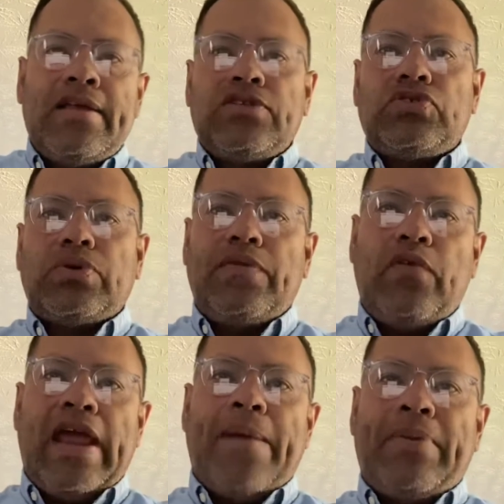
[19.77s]
sort of
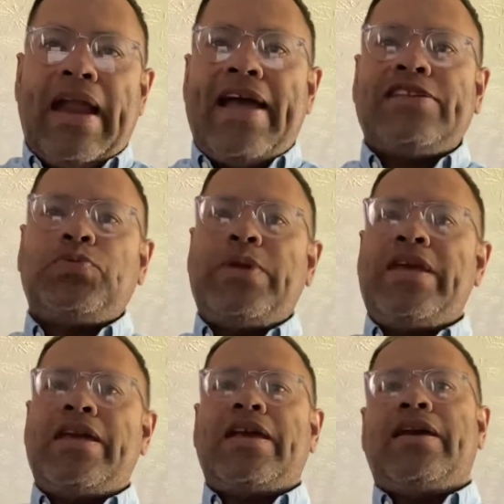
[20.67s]
what happened last
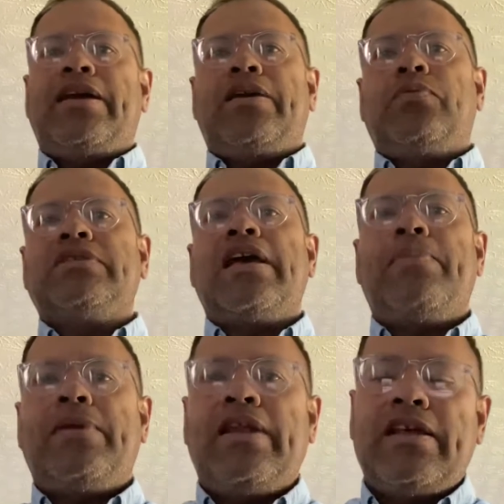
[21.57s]
week and what's
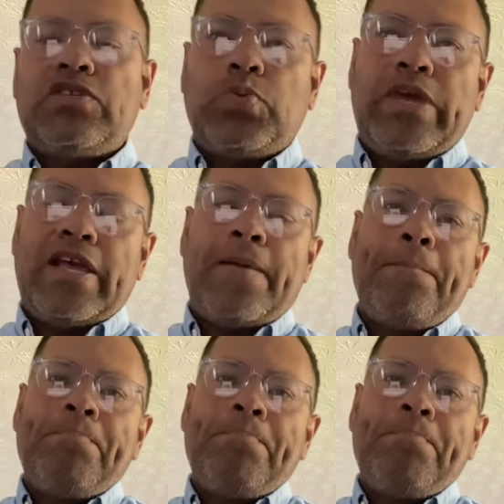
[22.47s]
happening this week.